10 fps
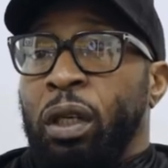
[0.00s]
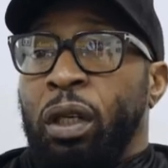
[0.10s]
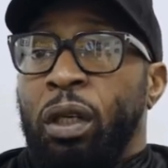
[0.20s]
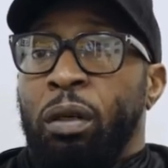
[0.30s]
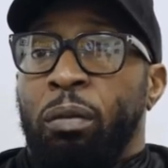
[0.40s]

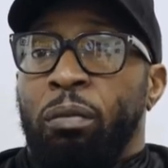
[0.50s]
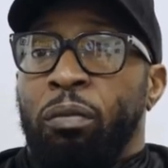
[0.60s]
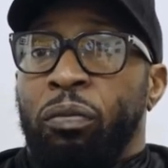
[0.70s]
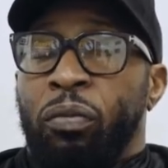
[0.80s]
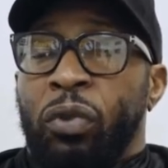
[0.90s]

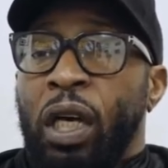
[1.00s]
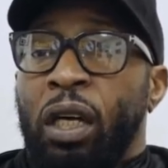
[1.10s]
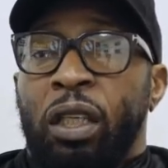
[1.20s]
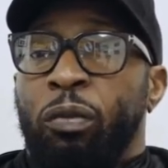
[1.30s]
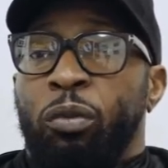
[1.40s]

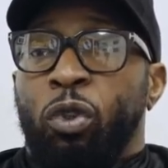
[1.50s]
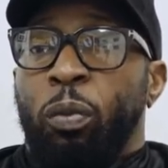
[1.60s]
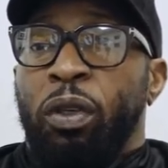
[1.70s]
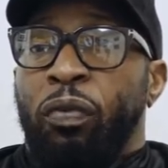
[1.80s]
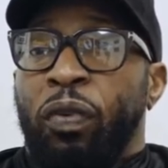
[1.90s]
I'll give them so
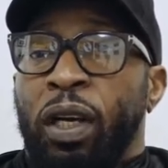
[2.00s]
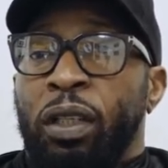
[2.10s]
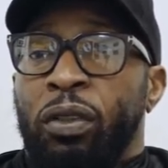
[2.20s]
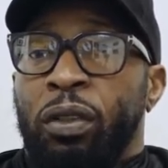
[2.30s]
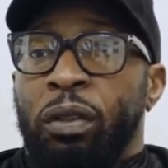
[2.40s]
many
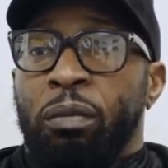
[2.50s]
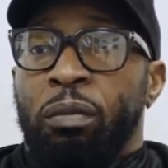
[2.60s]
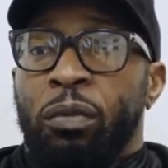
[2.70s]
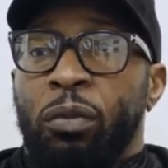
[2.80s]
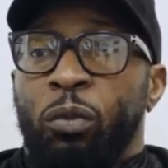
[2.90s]
fights.
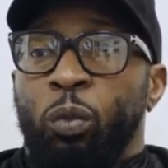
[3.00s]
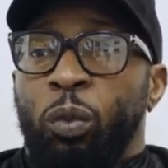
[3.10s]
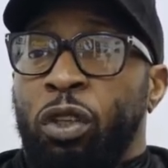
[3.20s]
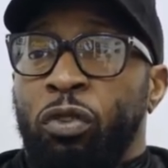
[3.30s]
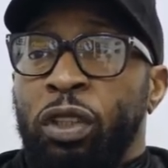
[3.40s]

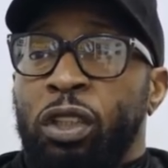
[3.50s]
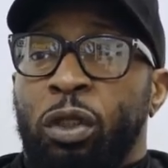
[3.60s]
We agreed